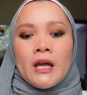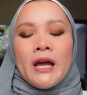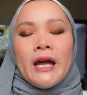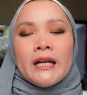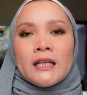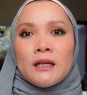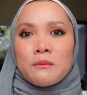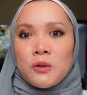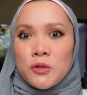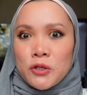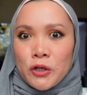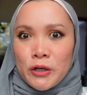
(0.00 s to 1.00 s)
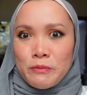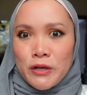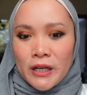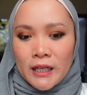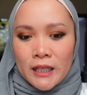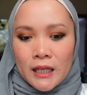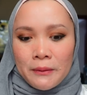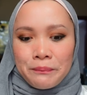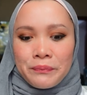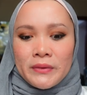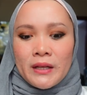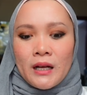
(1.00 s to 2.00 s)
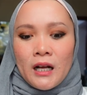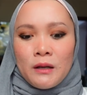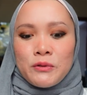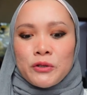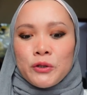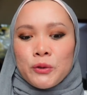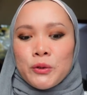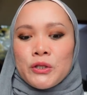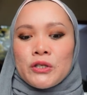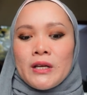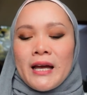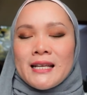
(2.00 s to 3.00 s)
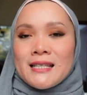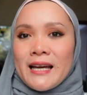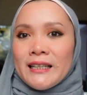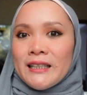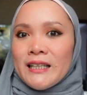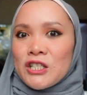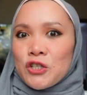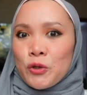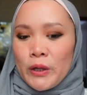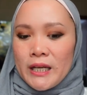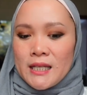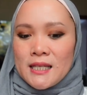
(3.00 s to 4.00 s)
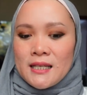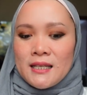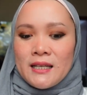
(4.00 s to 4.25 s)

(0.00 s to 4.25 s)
and it can boost your immunity, helps reduce anxiety and stress,